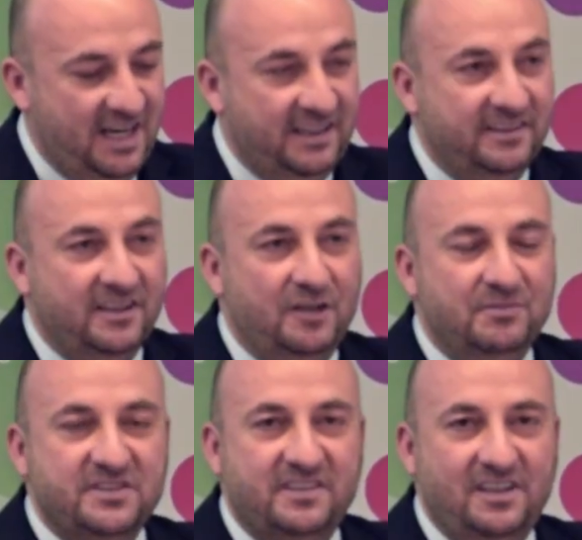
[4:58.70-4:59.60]
And I
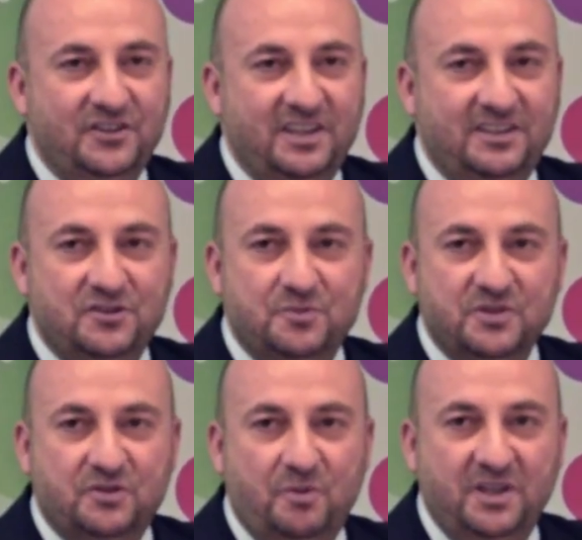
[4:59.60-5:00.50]
must tell you that this
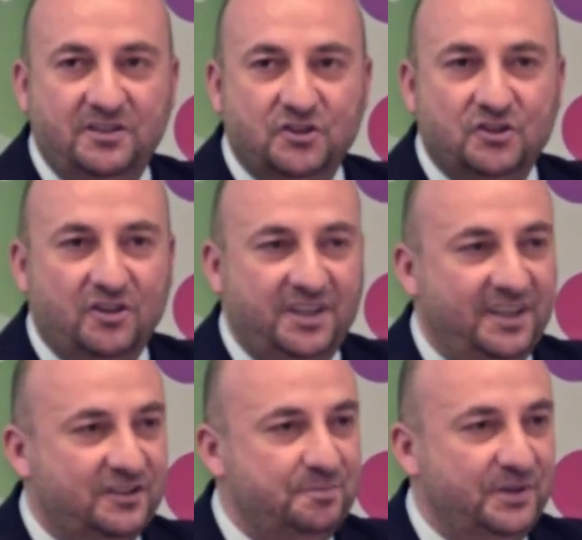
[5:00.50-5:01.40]
was quite a
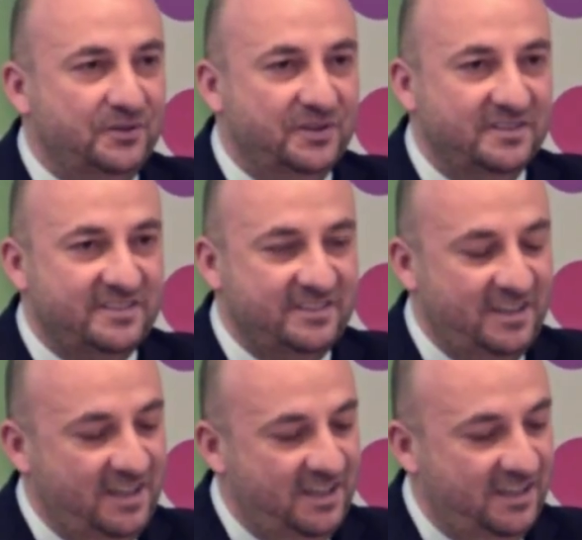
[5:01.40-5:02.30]
shocking experience
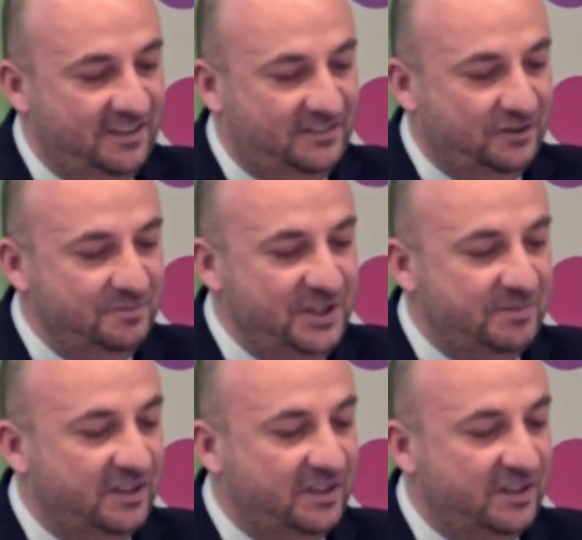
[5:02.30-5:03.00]
to me.